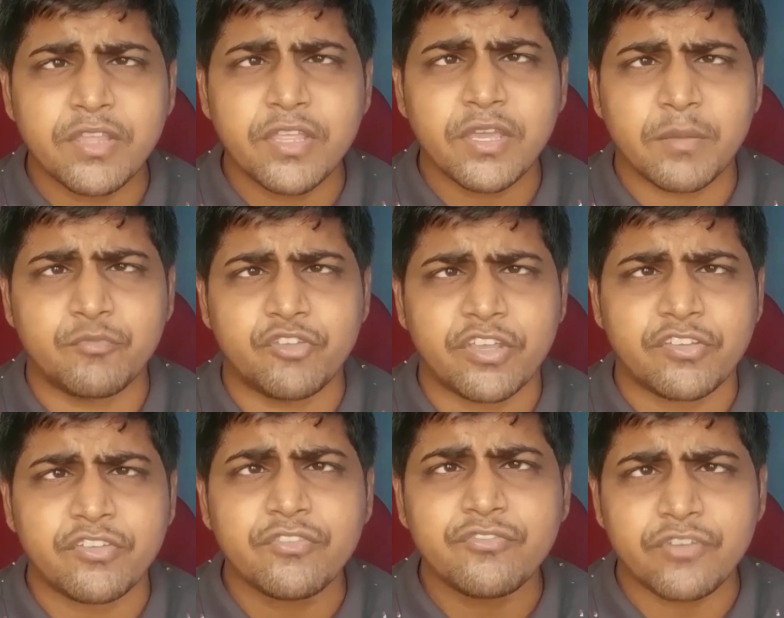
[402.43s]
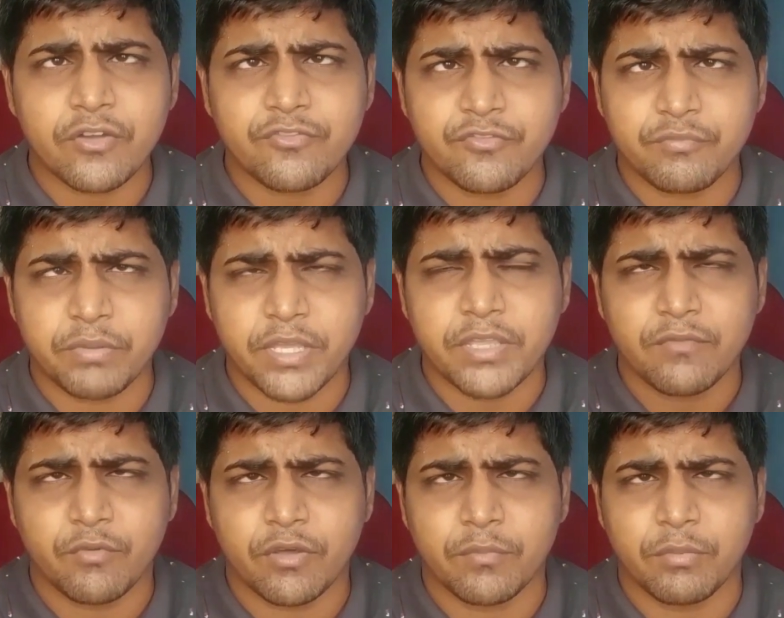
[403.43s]
the objective of playing
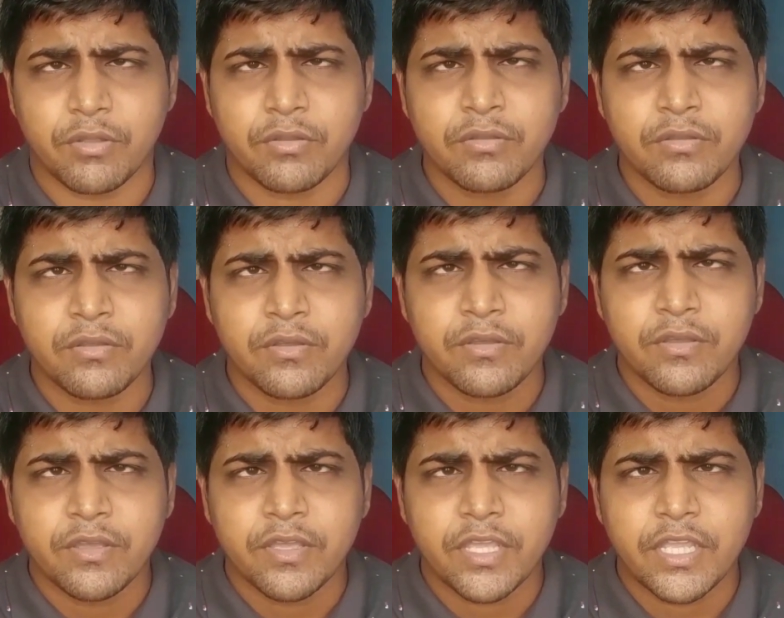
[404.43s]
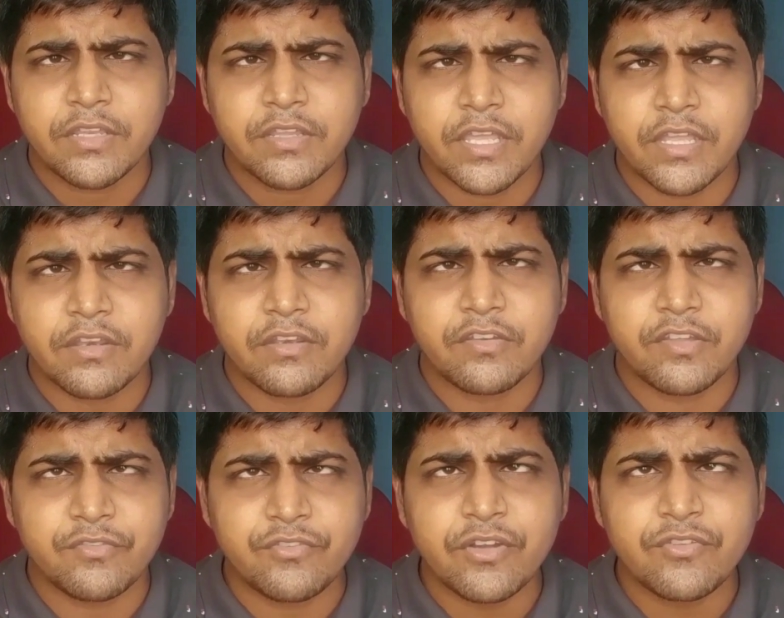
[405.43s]
volleyball, it can
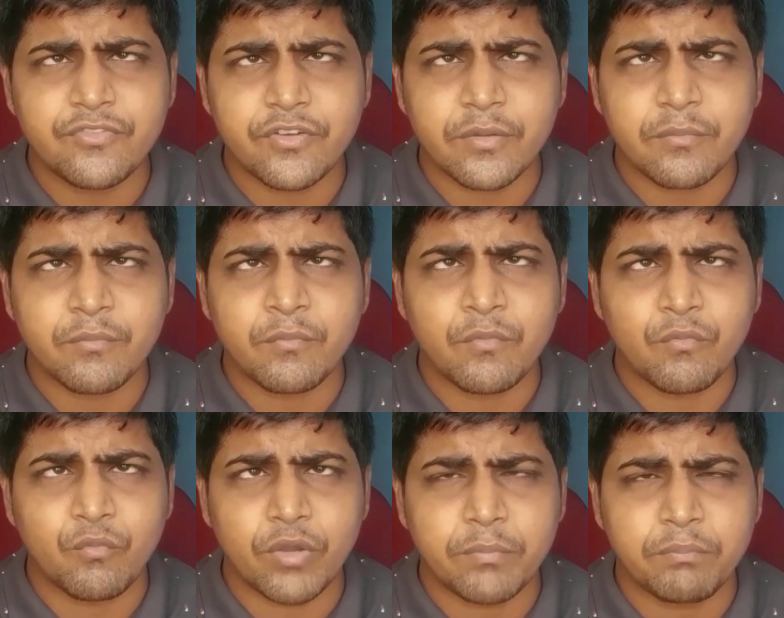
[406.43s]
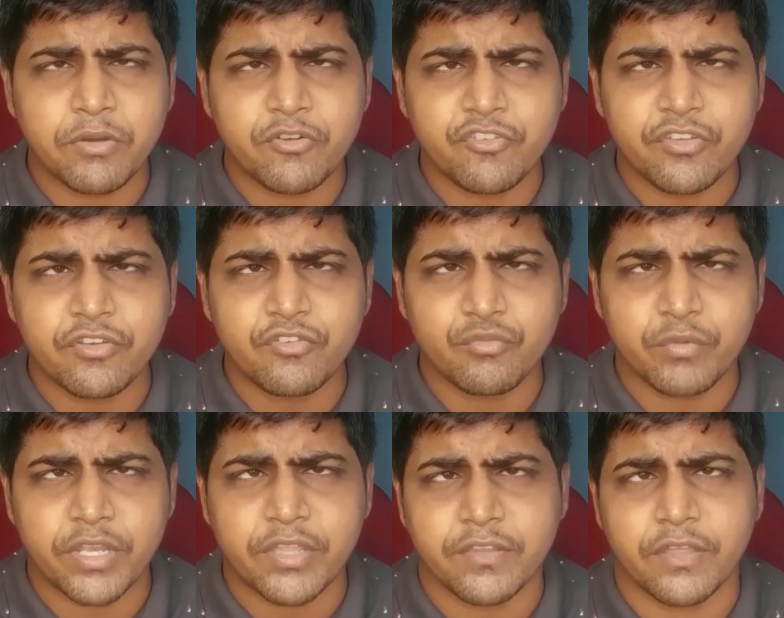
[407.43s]
differ from one person to
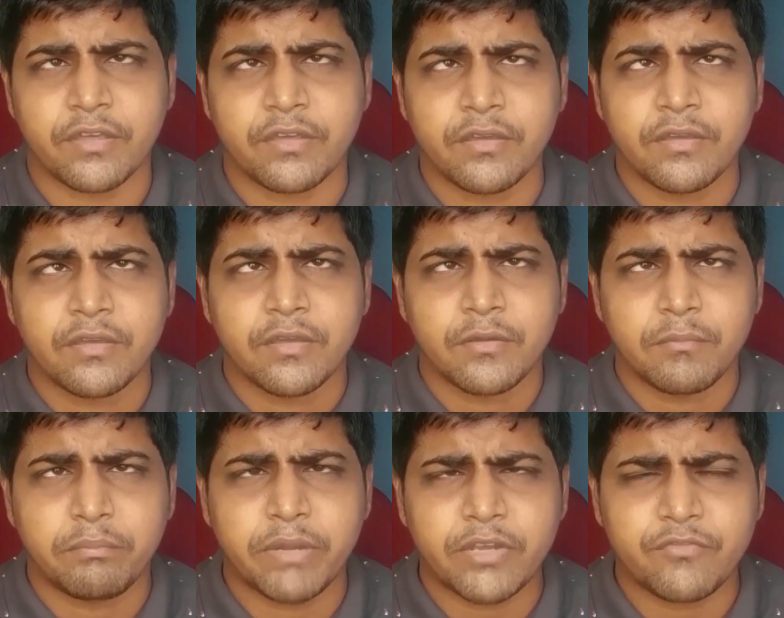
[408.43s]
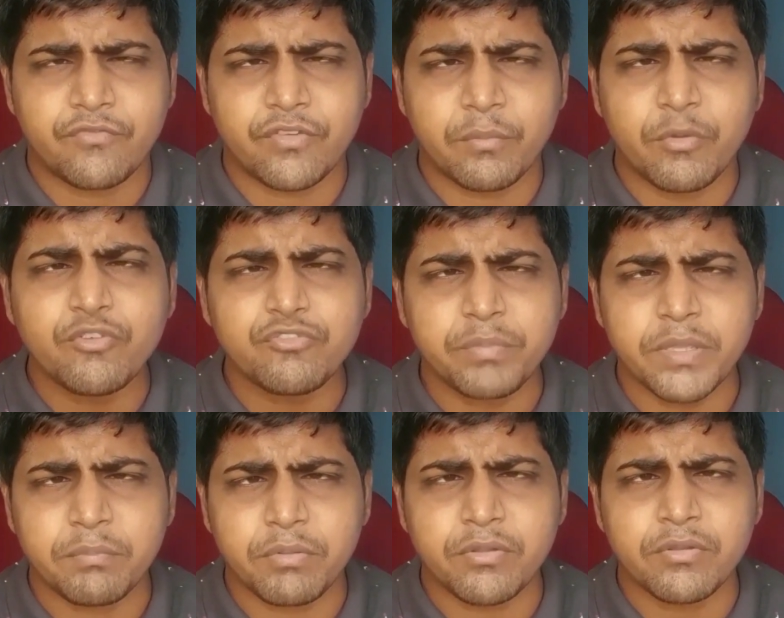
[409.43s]
another. But for most
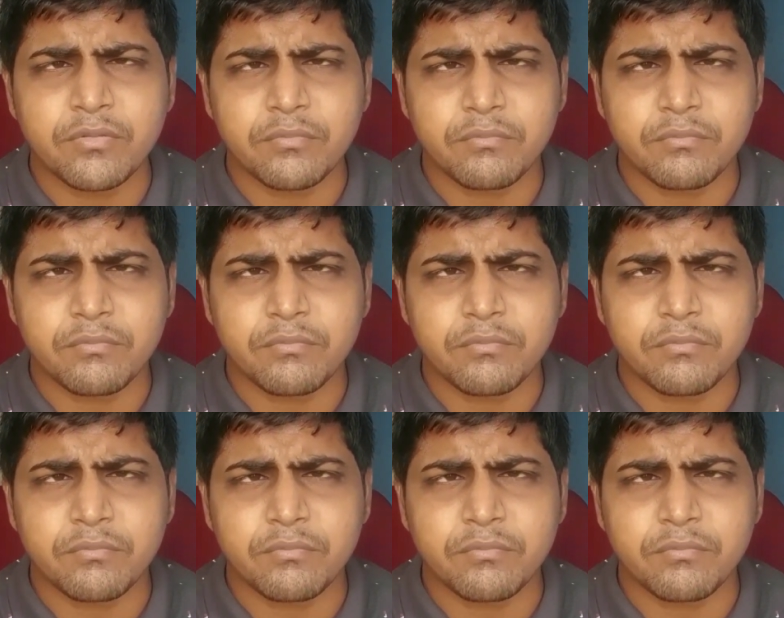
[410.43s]
people,